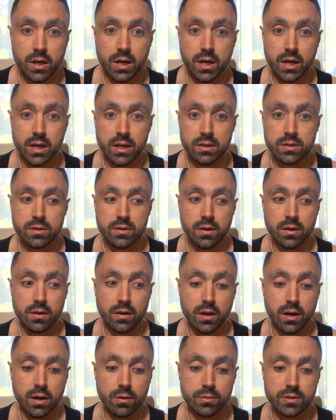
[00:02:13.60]
Uh,
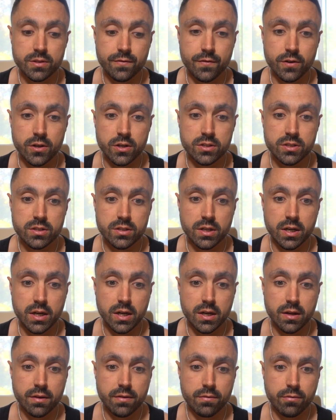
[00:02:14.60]
I was first
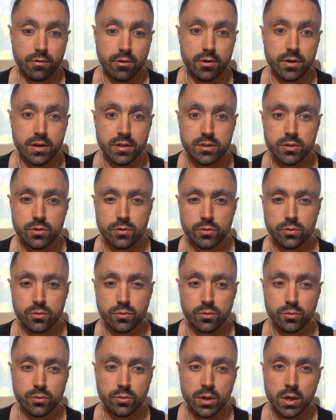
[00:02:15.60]
uh, thrown
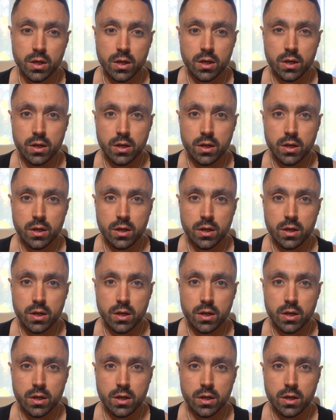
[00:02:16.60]
into